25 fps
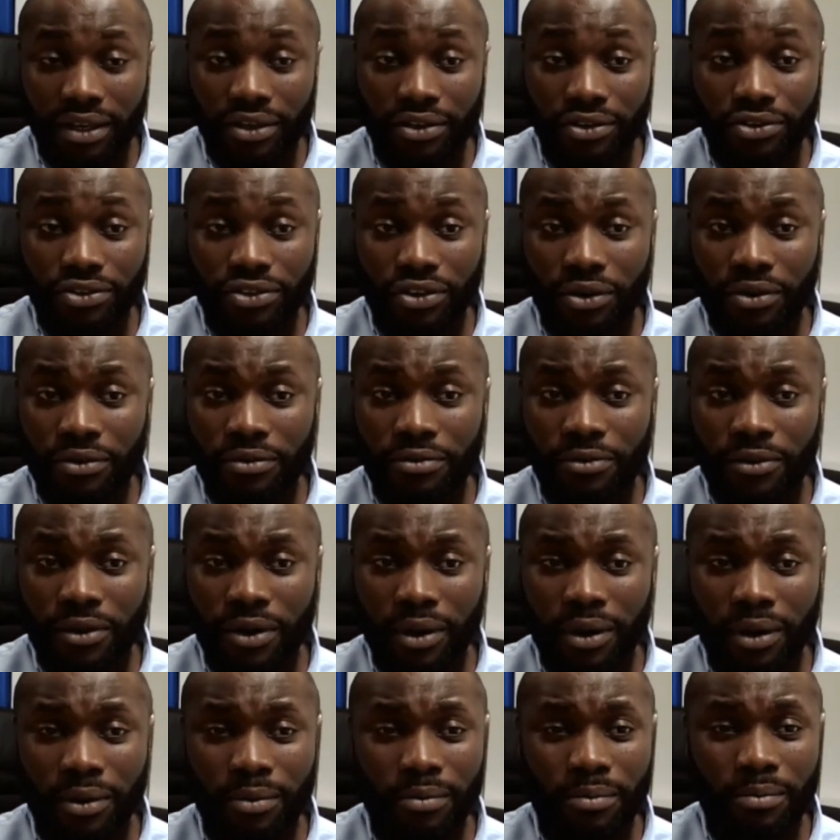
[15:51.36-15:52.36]
So
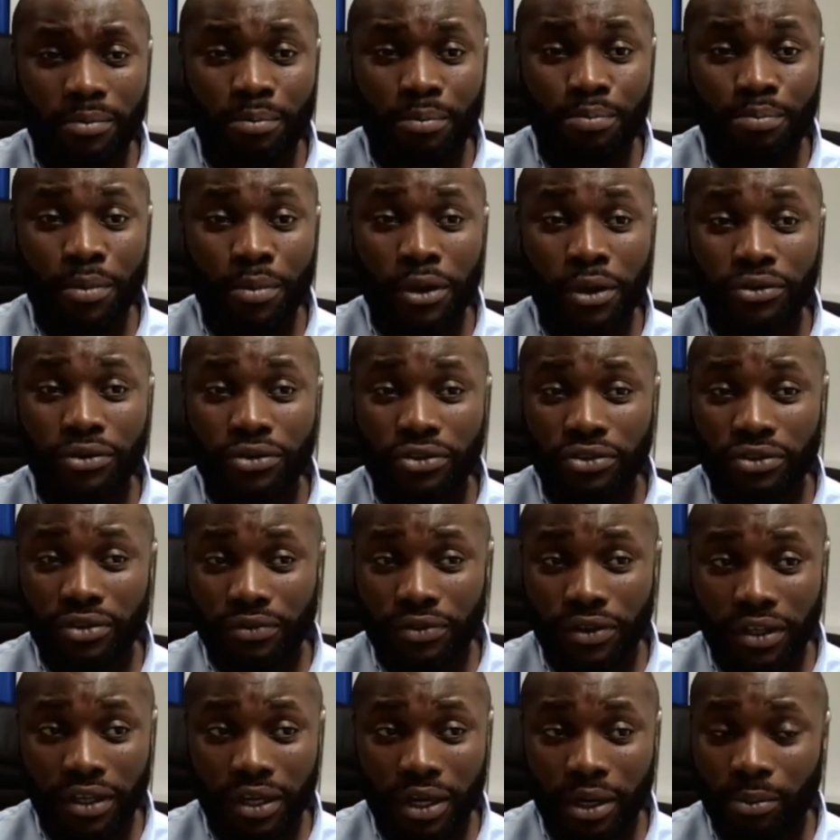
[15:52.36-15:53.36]
far, most
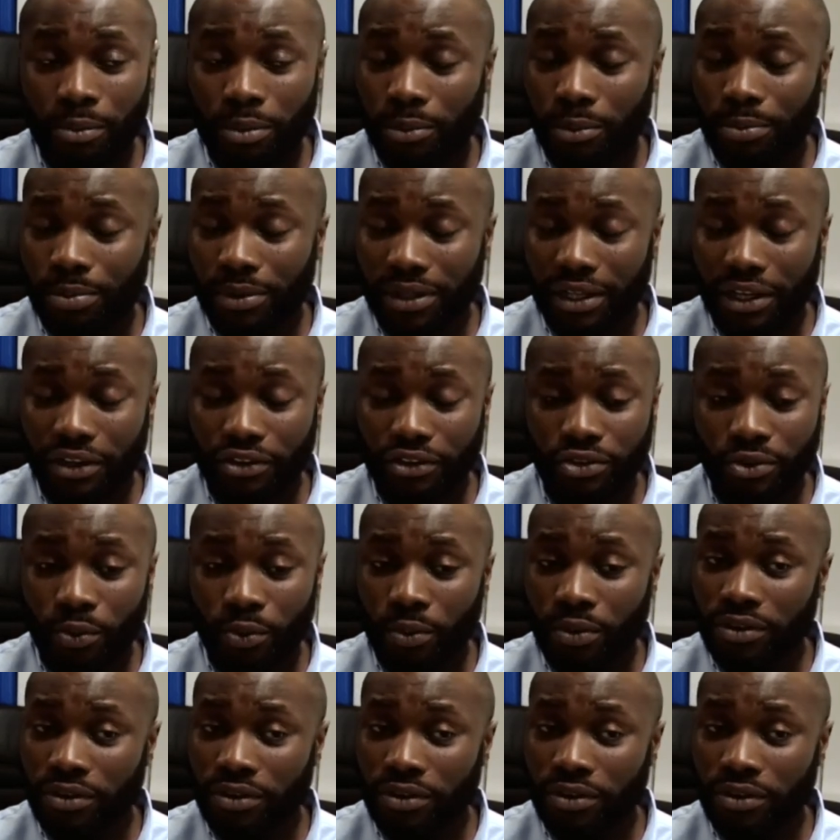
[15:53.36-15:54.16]
of the young population